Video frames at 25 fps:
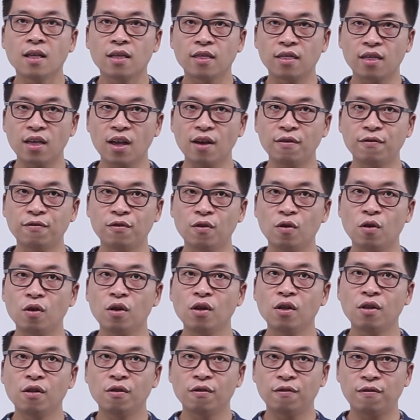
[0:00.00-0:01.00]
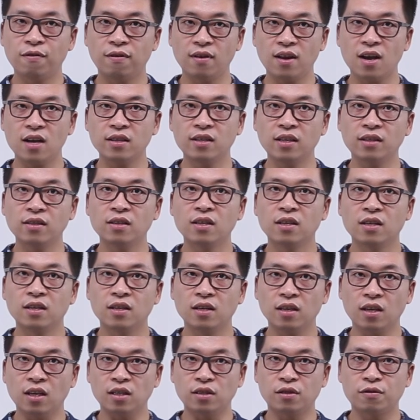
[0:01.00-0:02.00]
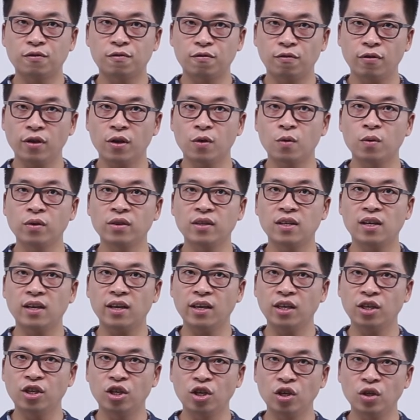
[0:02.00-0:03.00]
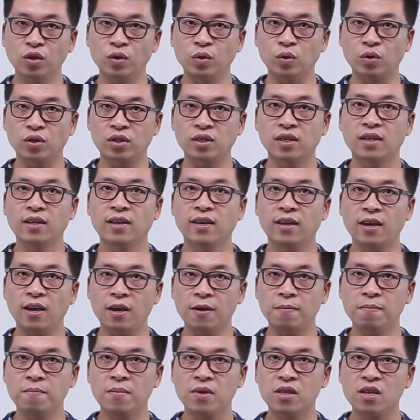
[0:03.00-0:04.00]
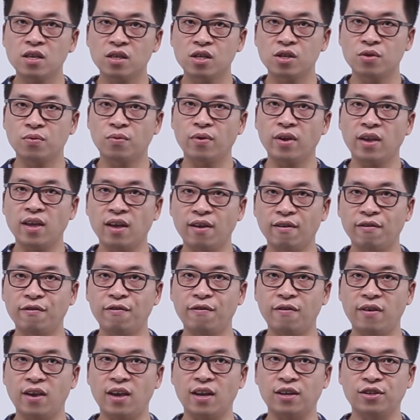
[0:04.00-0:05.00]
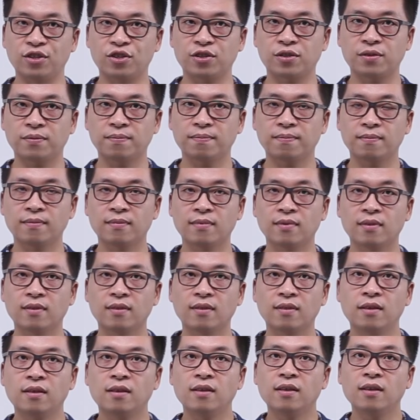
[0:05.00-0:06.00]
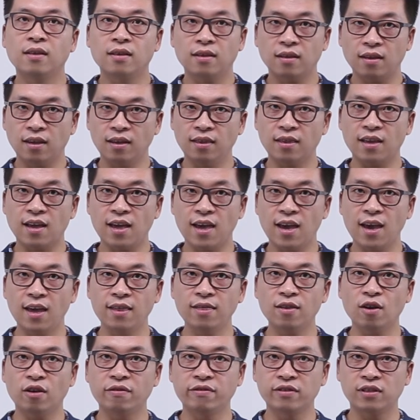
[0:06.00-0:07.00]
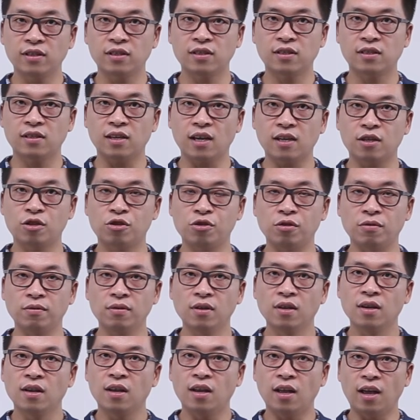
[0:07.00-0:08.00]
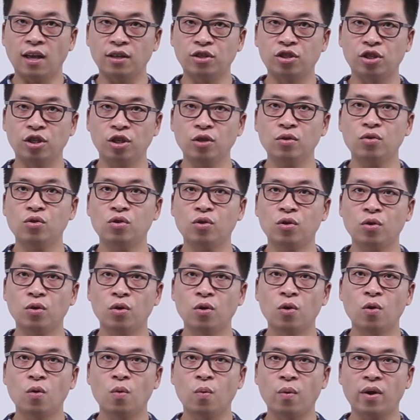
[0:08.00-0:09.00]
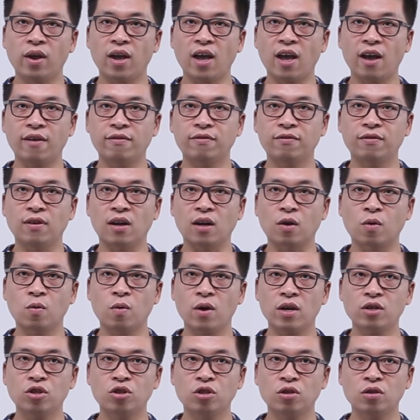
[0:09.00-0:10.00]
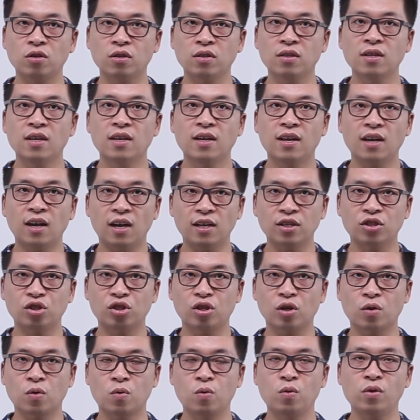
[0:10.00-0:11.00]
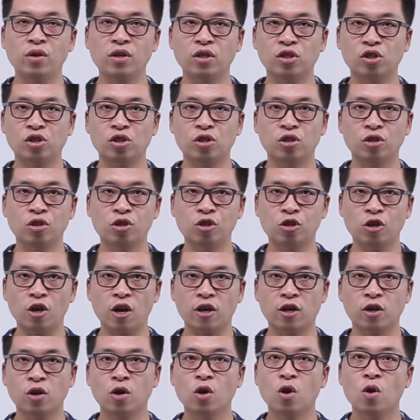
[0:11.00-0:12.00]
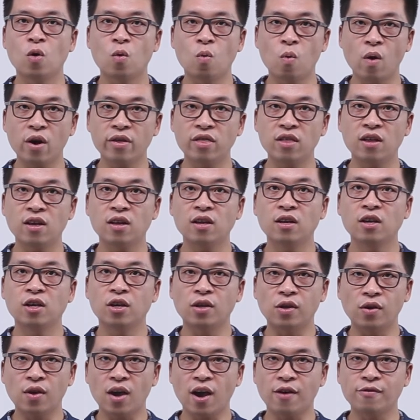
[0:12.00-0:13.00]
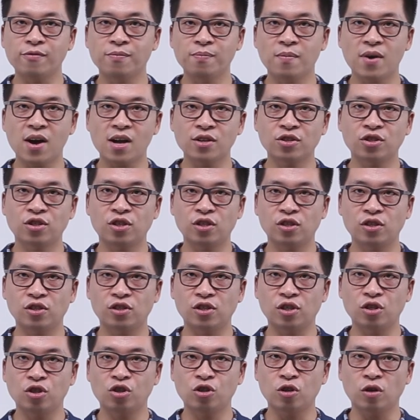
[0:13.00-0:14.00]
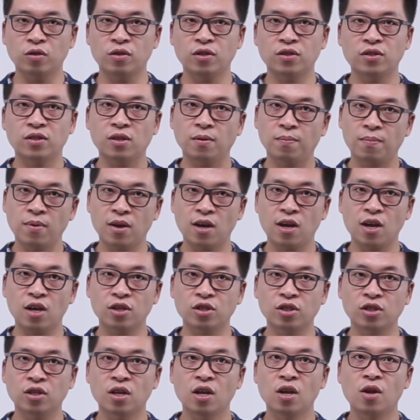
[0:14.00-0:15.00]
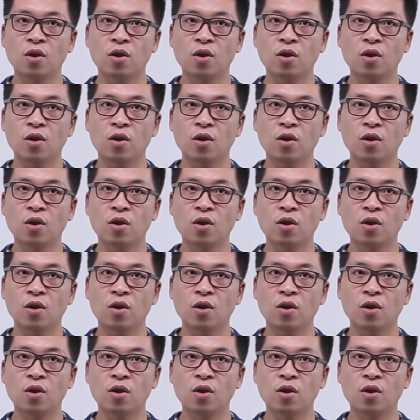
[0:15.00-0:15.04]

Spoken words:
Therefore, flooding is frequently used in military affairs. In the end of this section, as usual, we have a question as the quiz to check whether you have mastered the shortest path